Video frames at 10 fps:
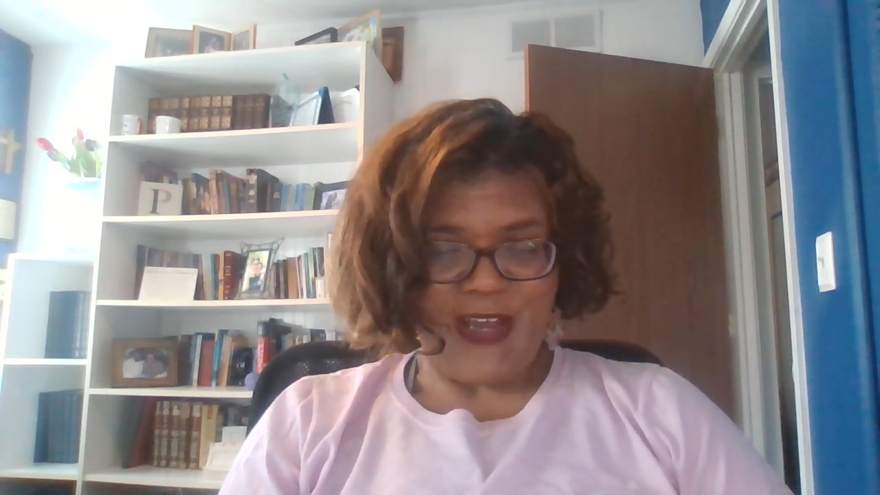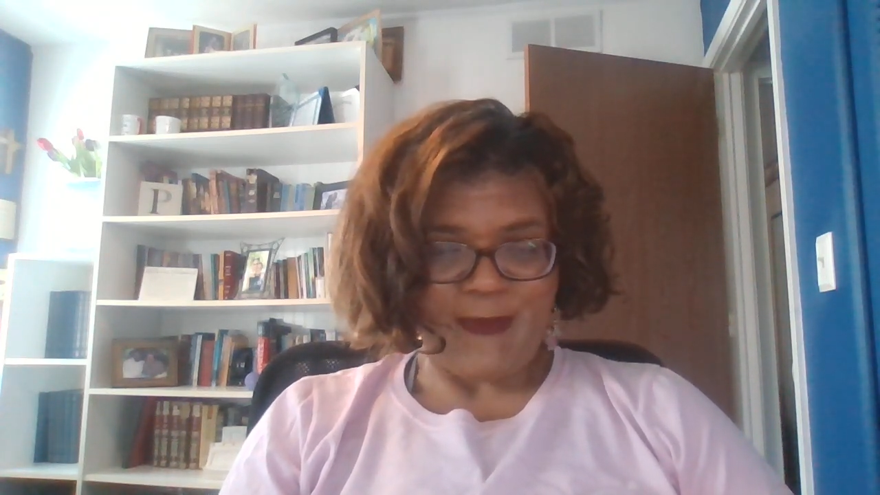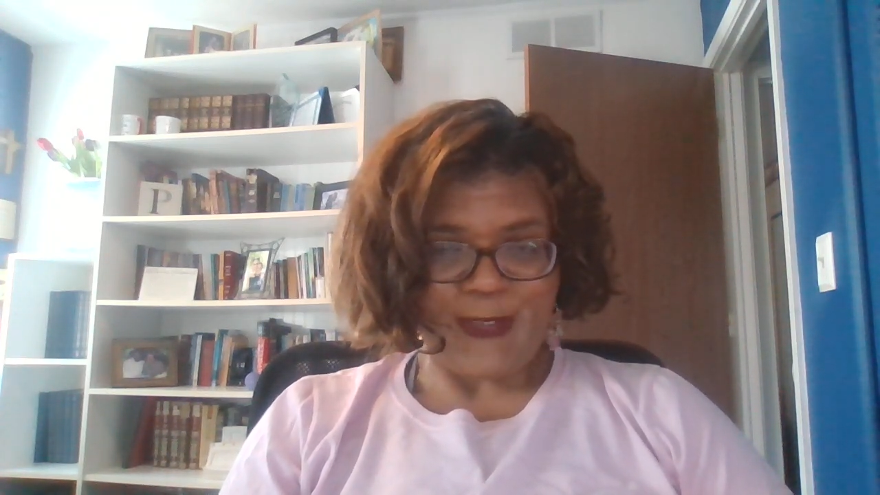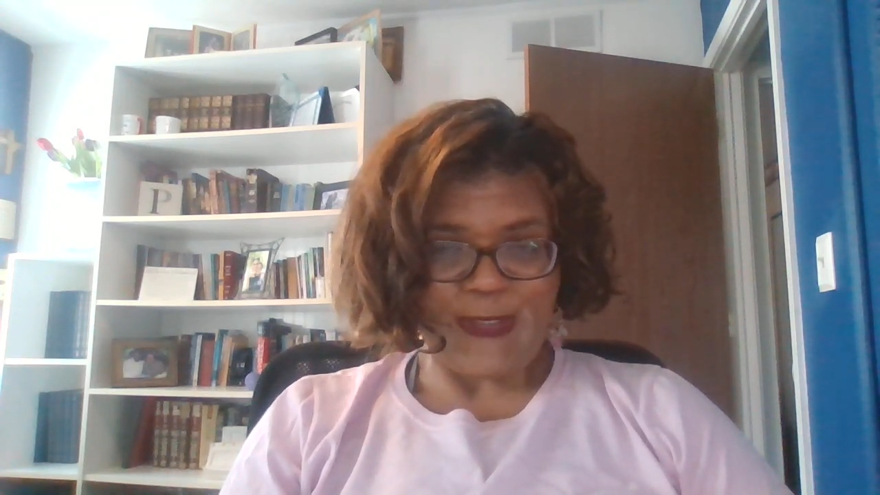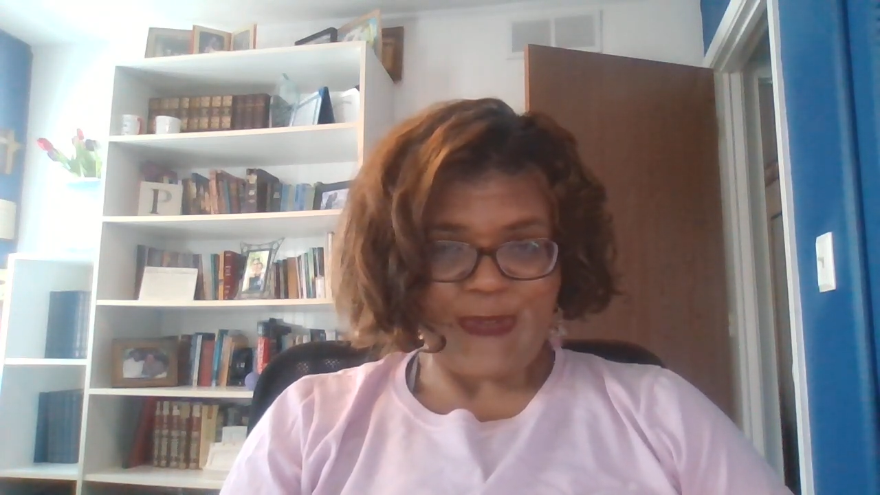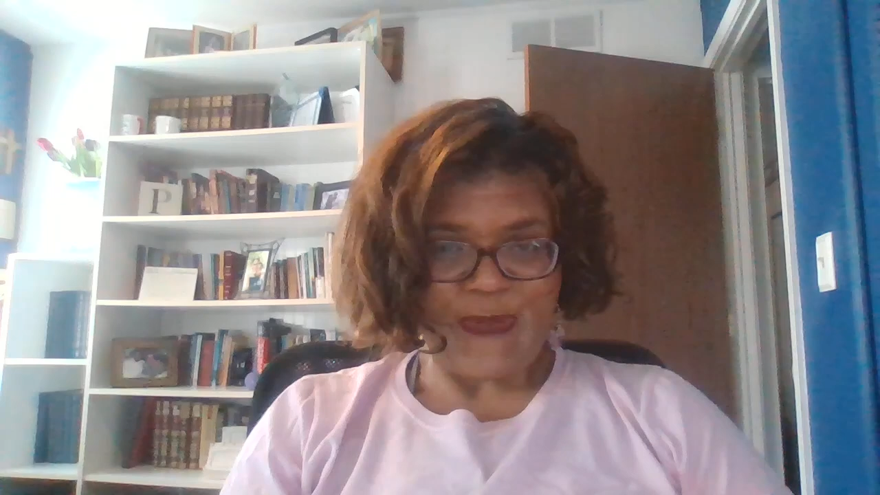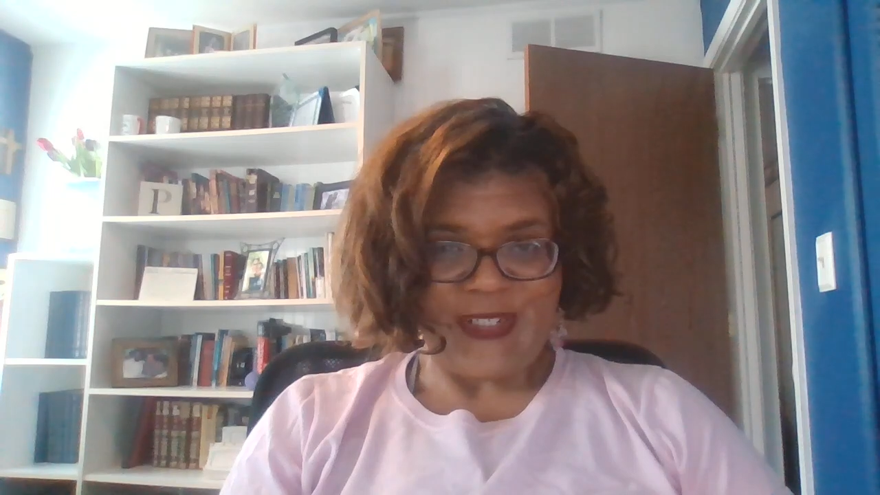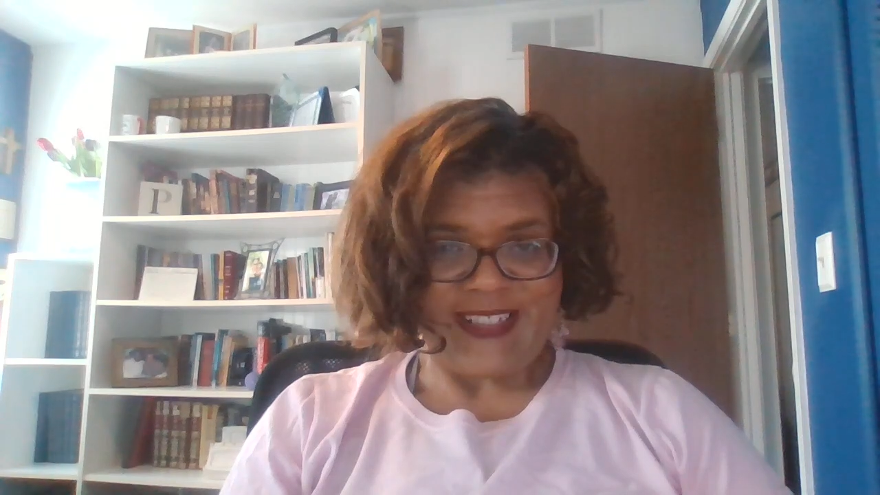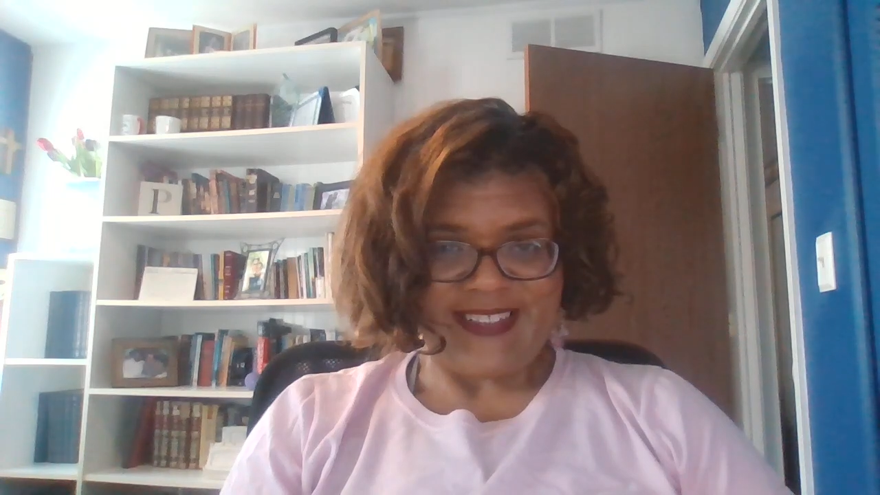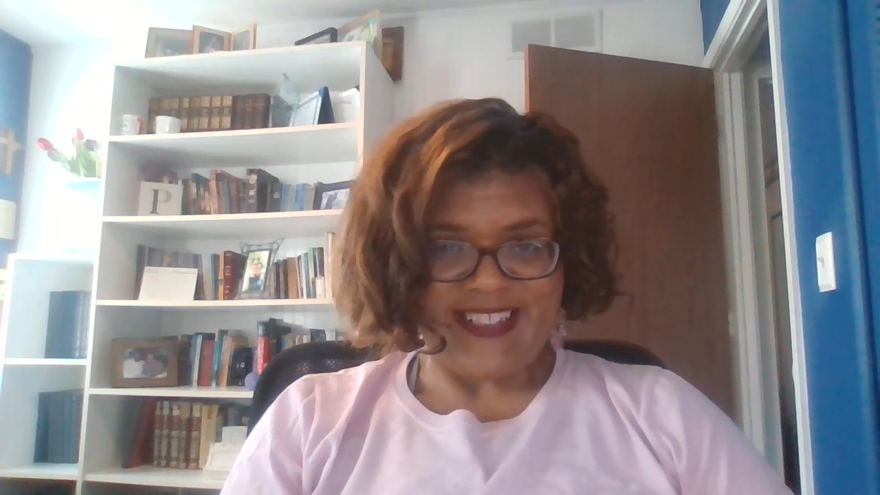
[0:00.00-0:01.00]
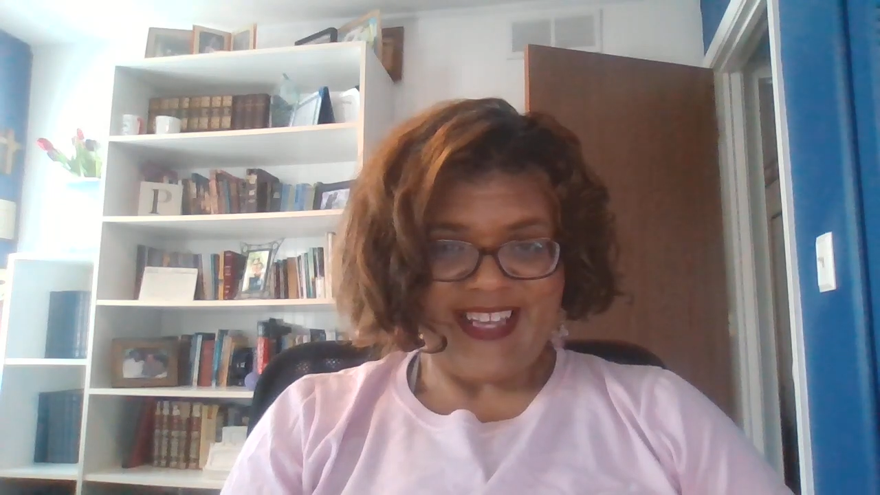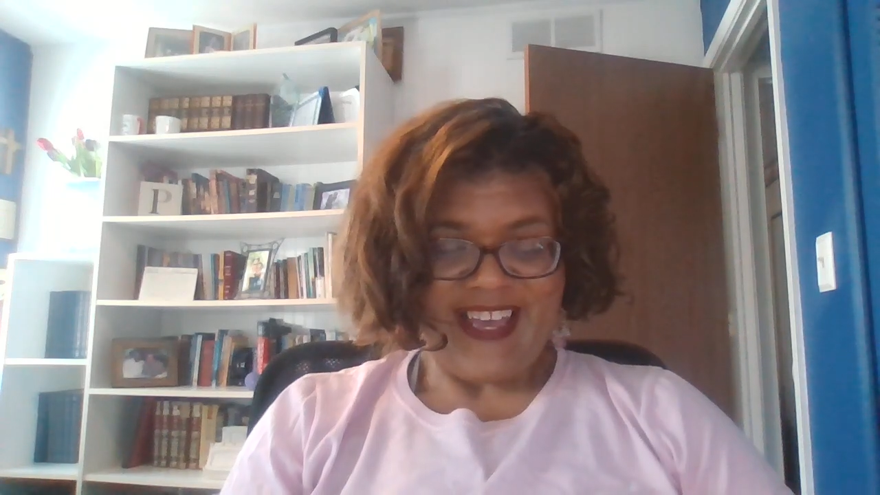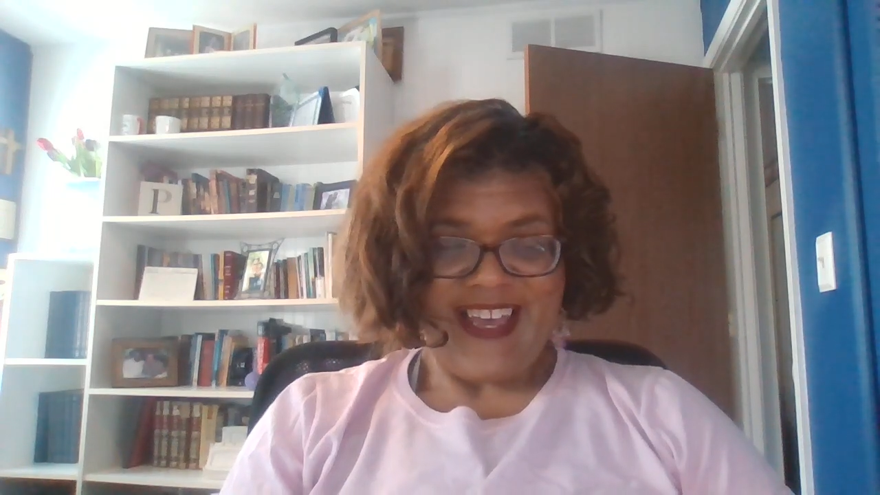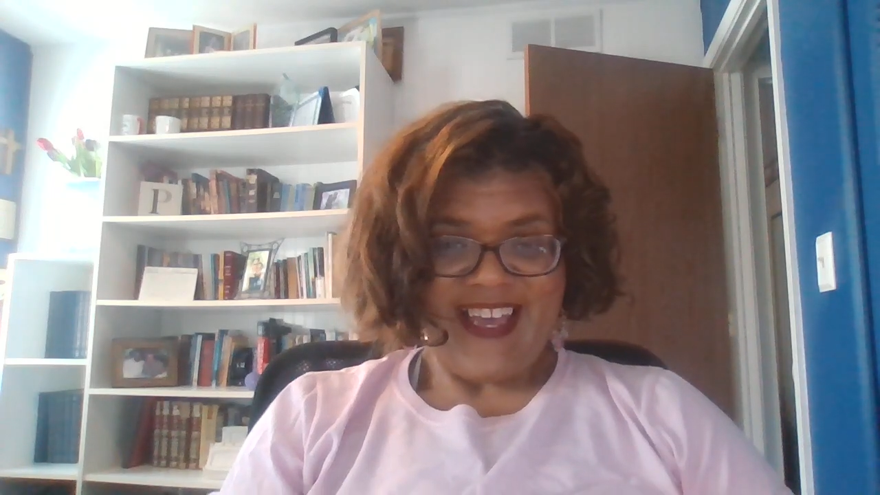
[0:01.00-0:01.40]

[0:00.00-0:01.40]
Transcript: fiber too quickly